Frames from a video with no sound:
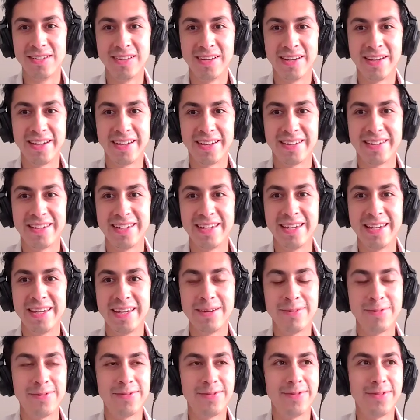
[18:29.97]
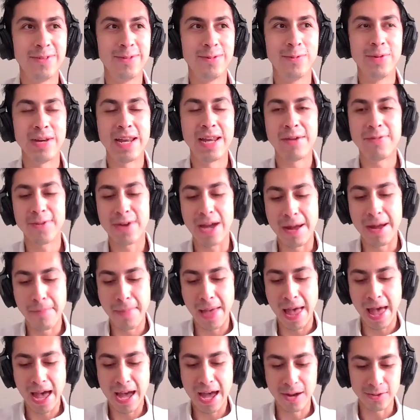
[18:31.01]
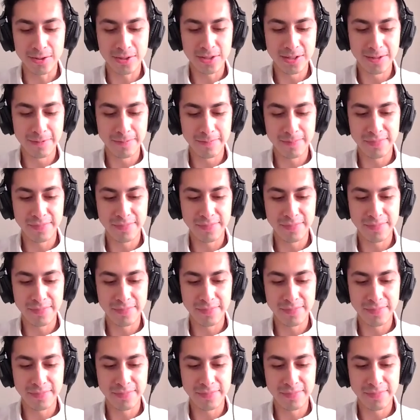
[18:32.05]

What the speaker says: Like if whenever I'm out,